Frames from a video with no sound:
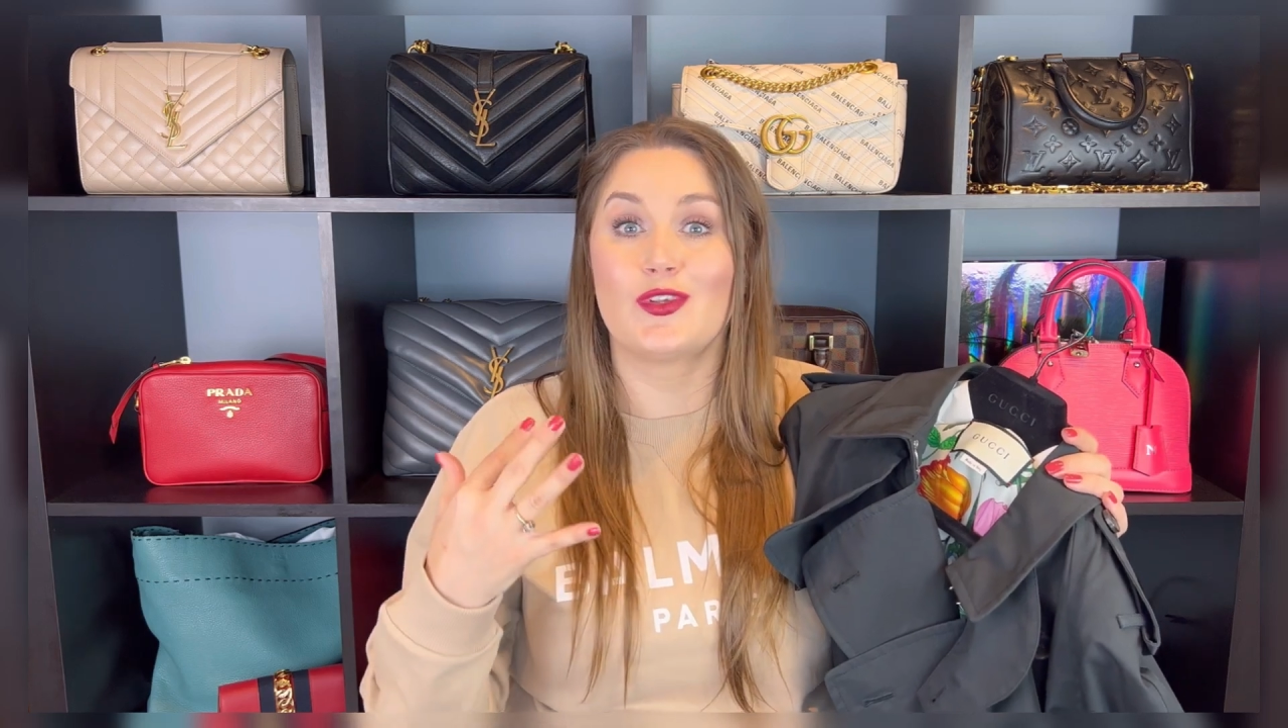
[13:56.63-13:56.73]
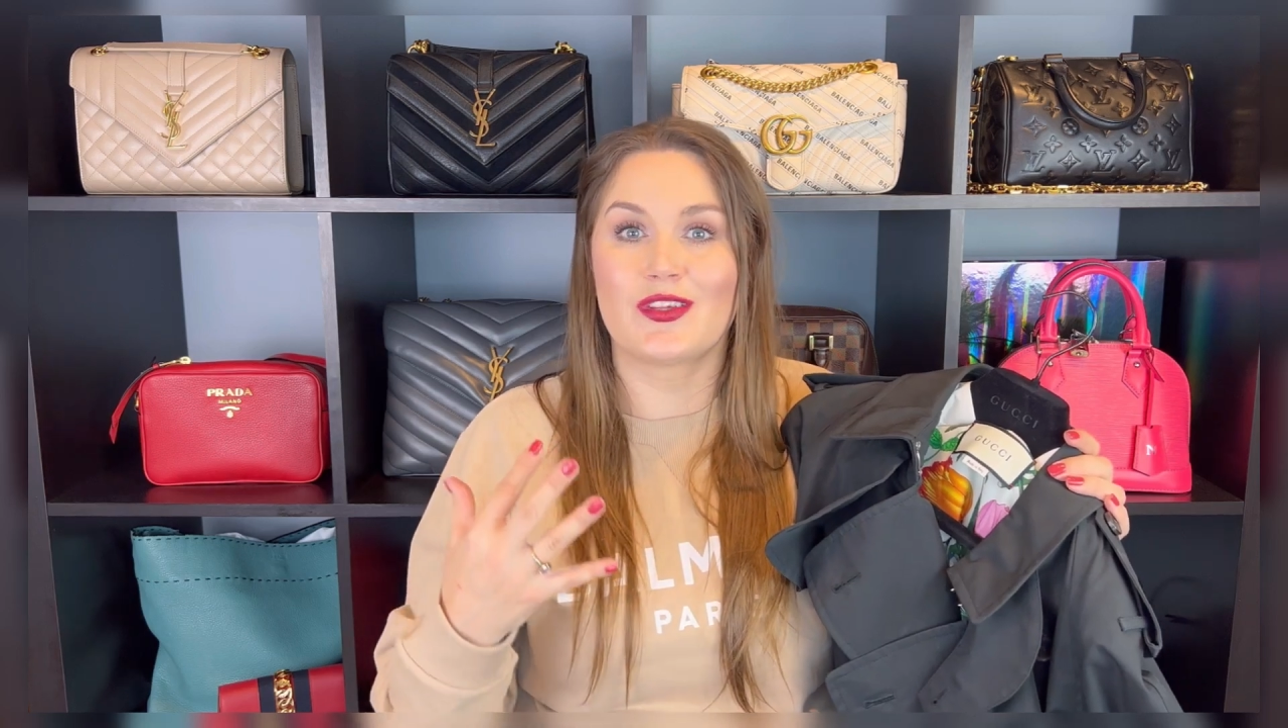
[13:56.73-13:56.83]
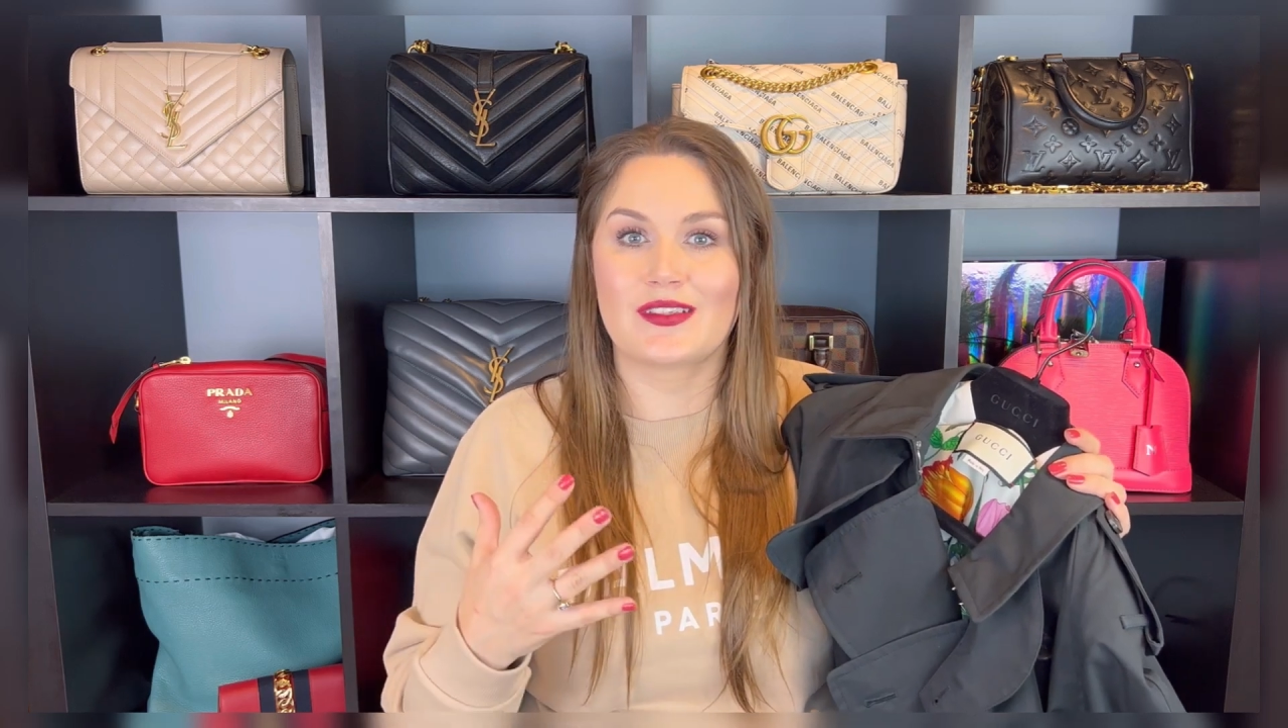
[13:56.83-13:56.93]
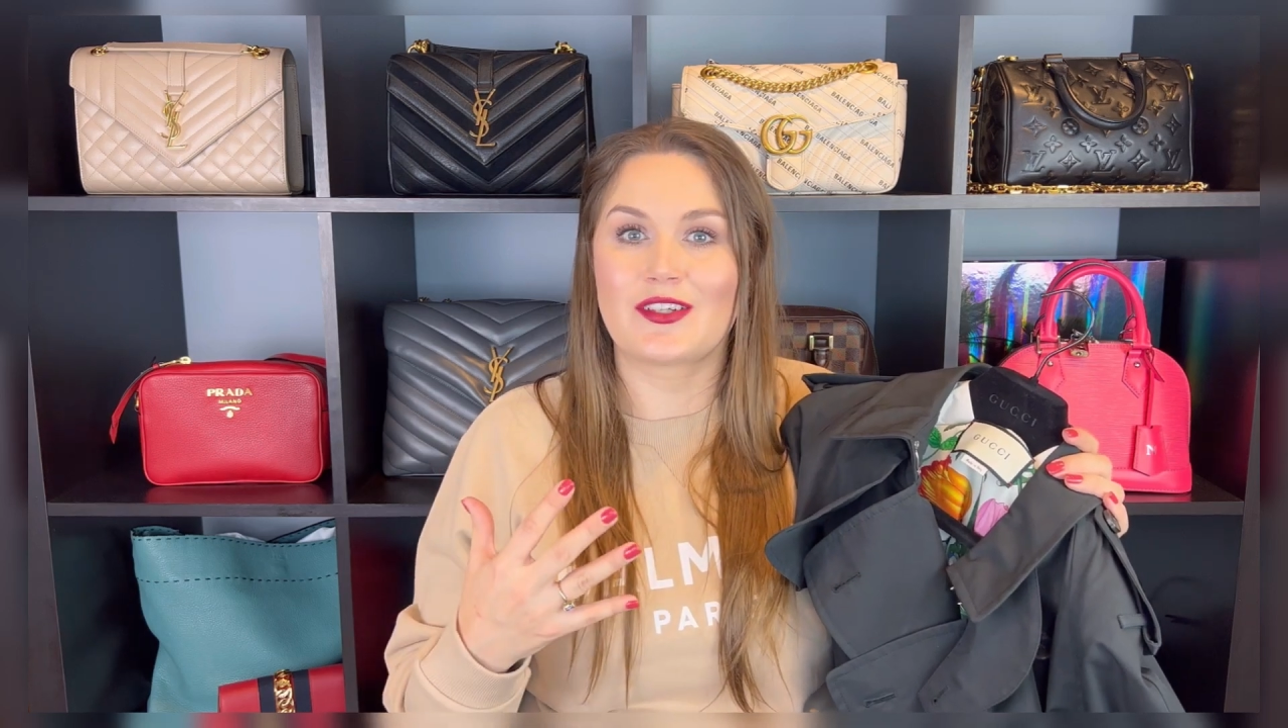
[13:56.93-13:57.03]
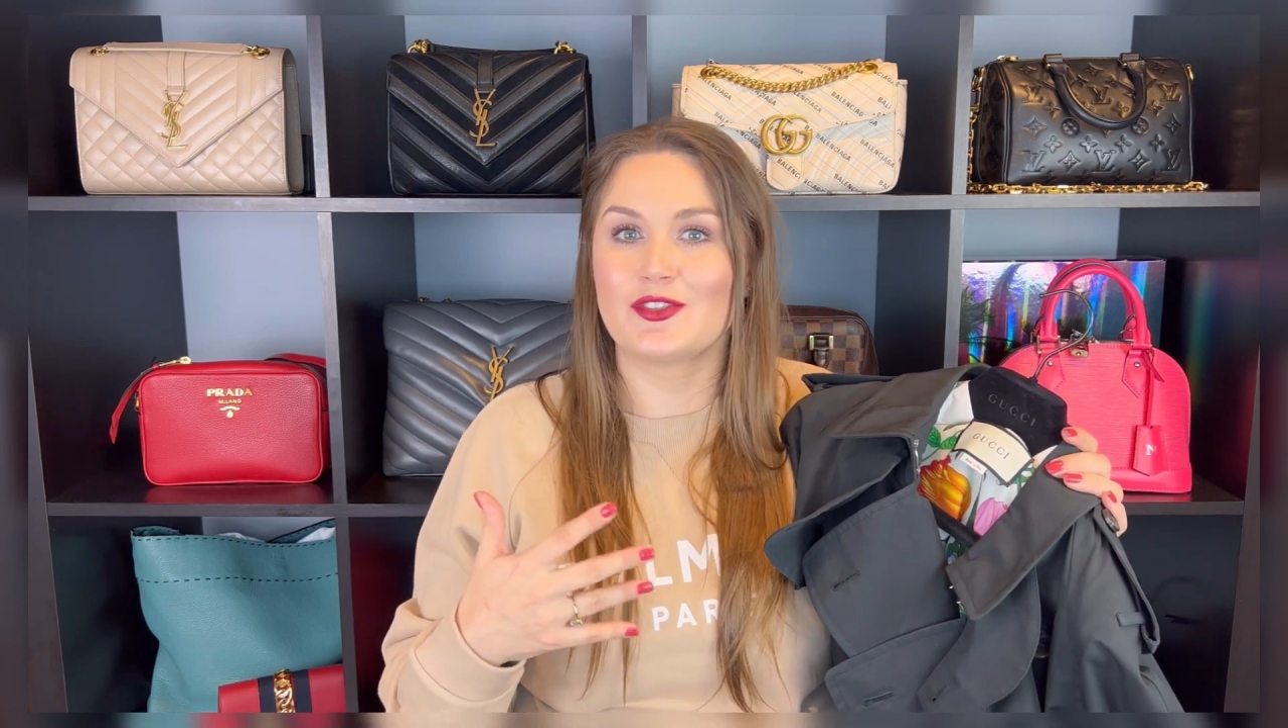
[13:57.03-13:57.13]

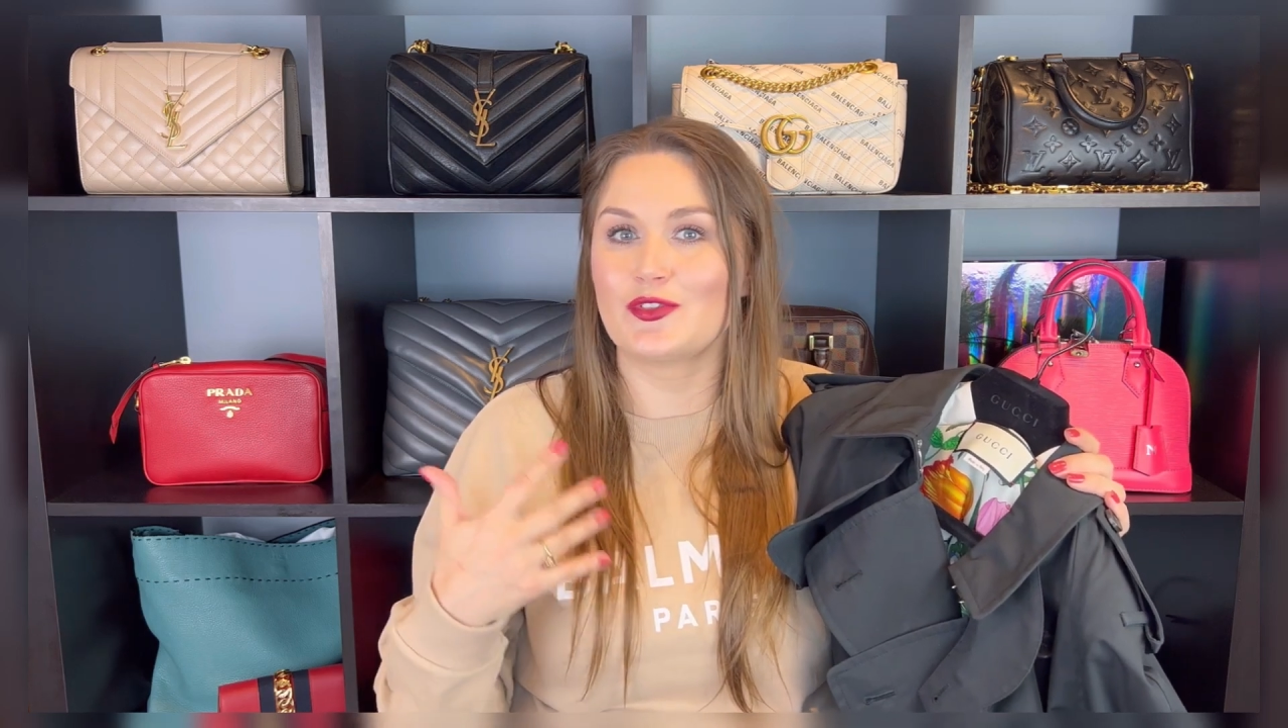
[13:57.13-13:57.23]
starting